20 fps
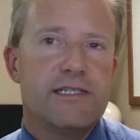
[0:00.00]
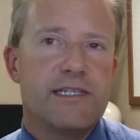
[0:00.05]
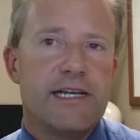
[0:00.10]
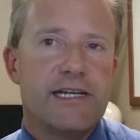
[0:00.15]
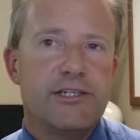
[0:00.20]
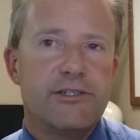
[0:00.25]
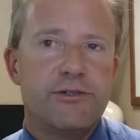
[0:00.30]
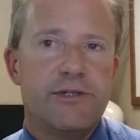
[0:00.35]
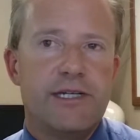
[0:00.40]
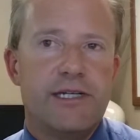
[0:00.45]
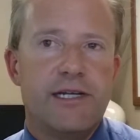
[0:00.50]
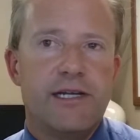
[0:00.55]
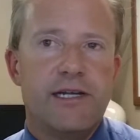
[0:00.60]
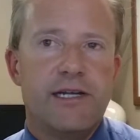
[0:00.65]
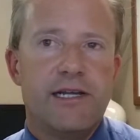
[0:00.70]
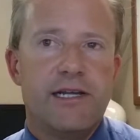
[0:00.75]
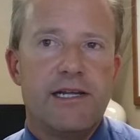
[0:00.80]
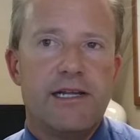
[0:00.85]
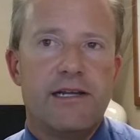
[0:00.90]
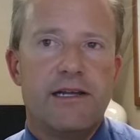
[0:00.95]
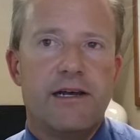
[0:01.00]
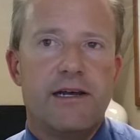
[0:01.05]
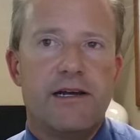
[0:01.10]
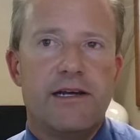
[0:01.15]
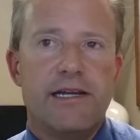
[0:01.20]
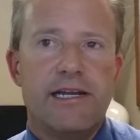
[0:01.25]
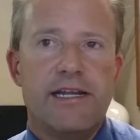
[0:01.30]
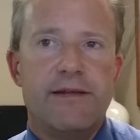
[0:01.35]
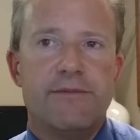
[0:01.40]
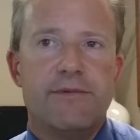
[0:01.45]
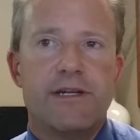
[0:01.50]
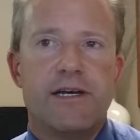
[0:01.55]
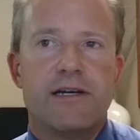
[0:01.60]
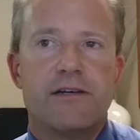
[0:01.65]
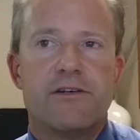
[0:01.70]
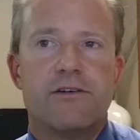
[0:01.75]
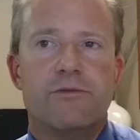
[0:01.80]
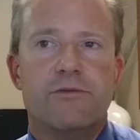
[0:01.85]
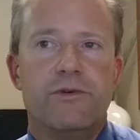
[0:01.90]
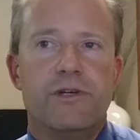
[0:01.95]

century uh, named Dr.